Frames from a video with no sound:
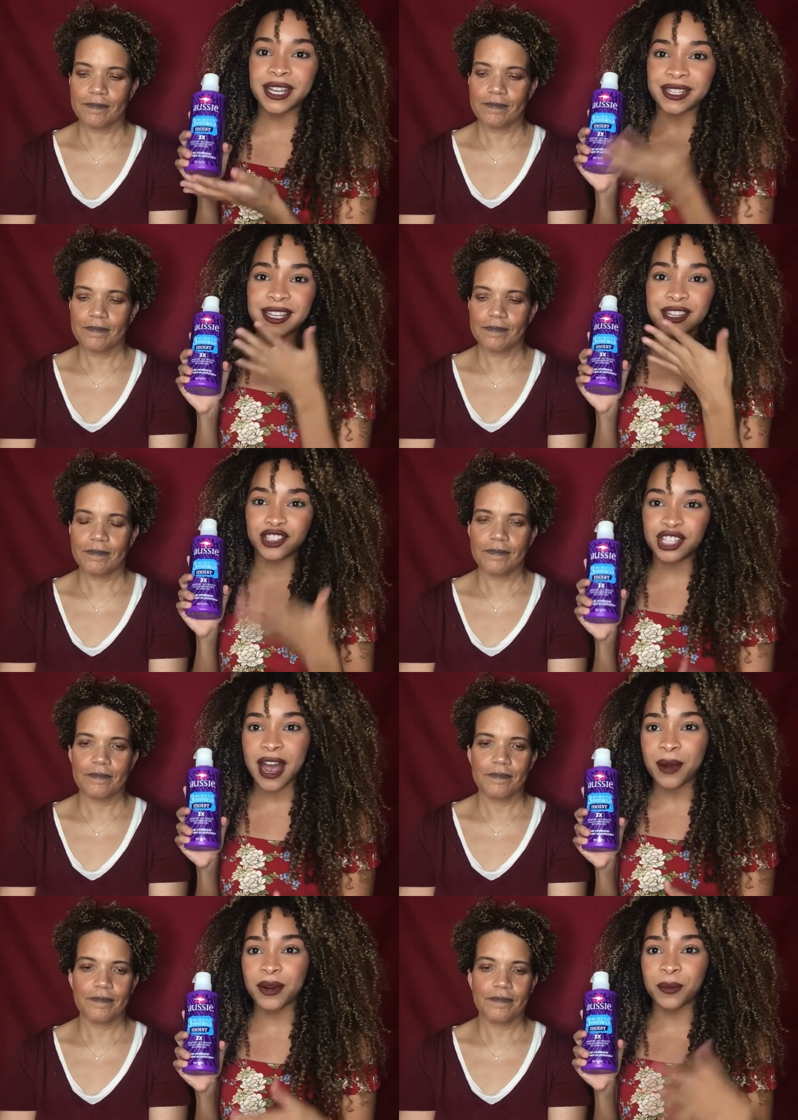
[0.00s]
Speaker 1: is in the
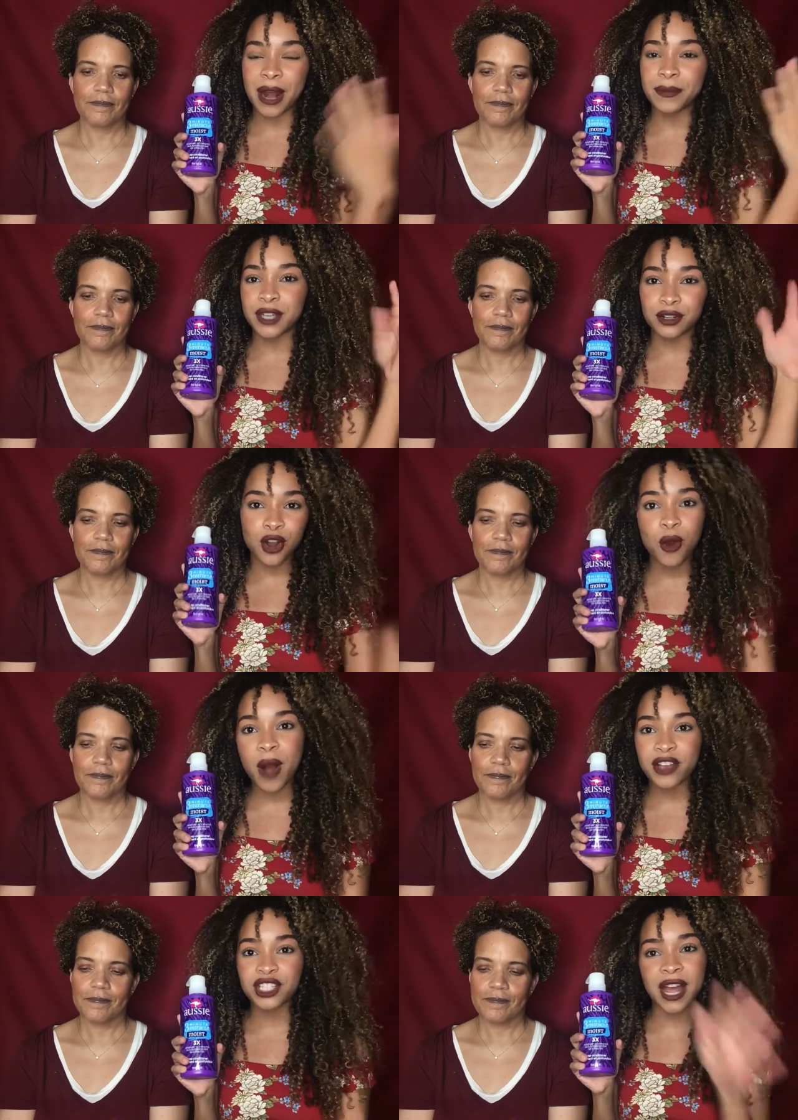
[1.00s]
shower. When I'm done
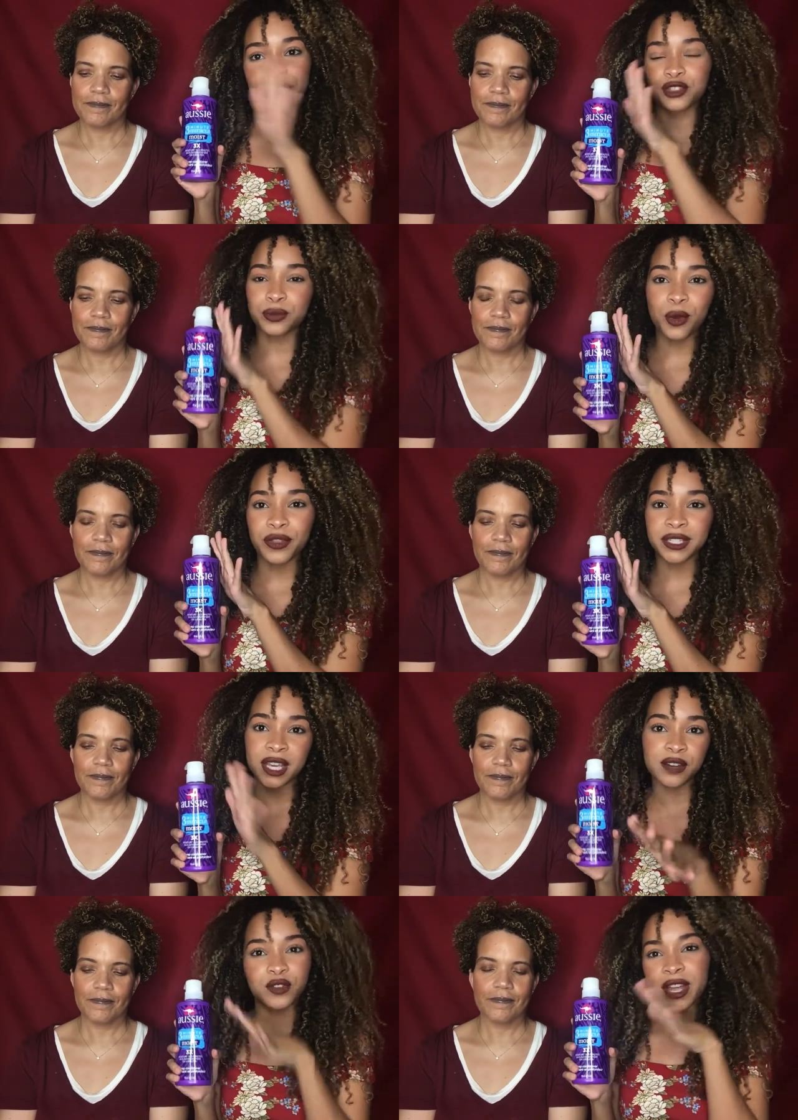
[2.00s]
co-washing, I just throw this
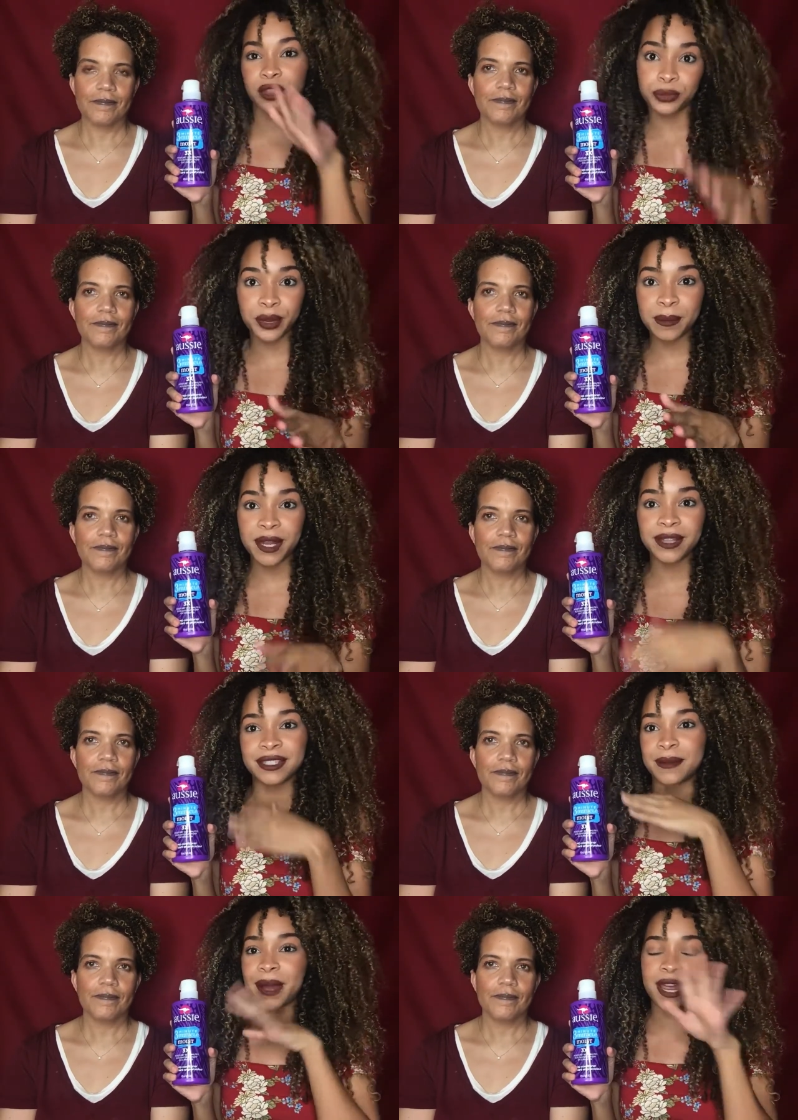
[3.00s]
in for like 3 minutes,
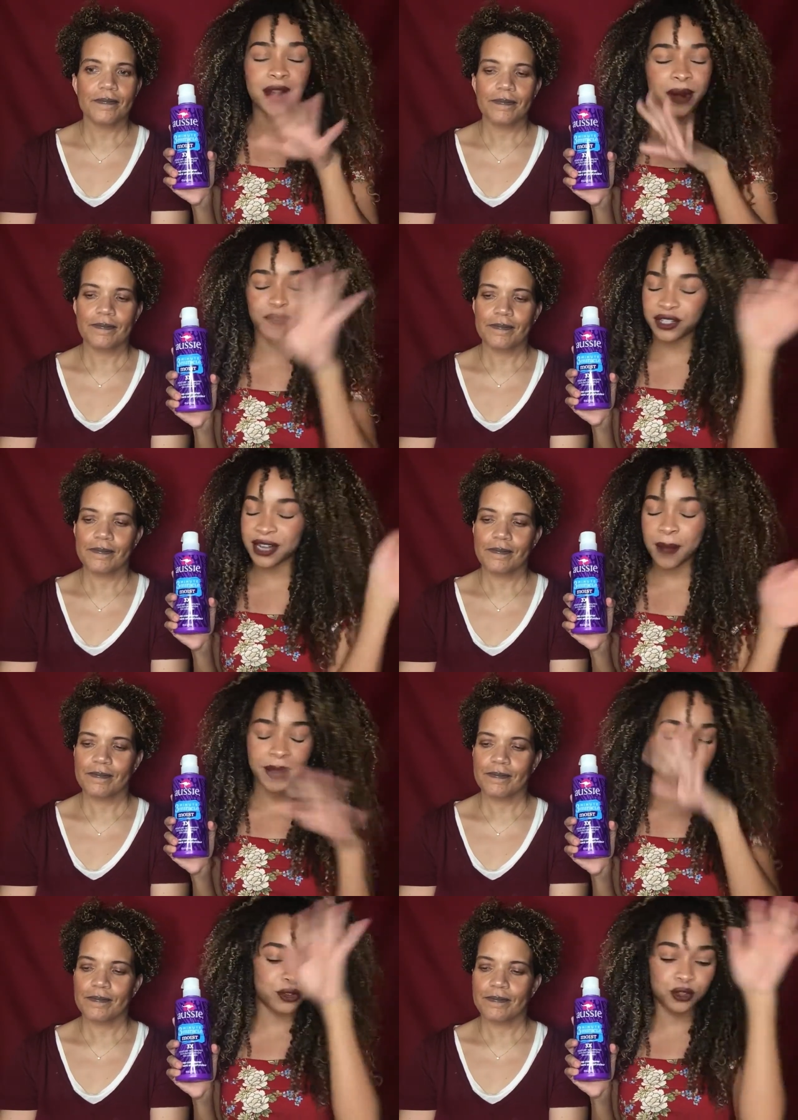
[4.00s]
and my hair, when I rinse it out, my
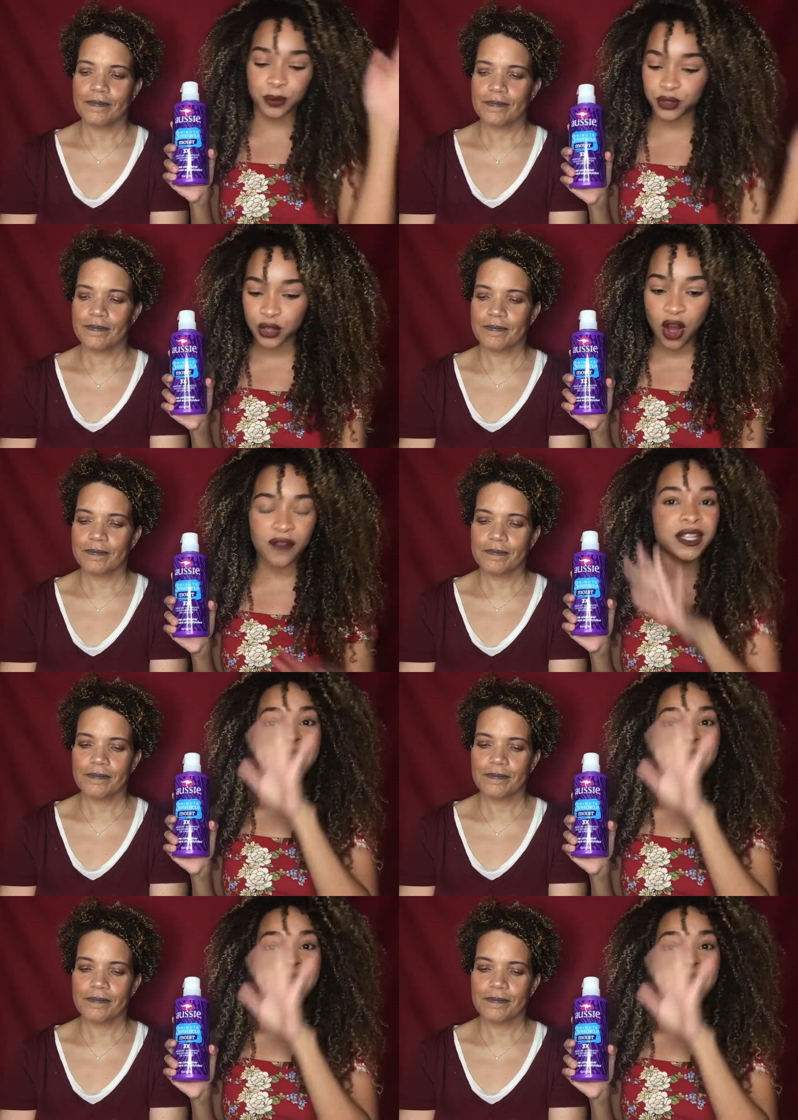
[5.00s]
hair is super soft.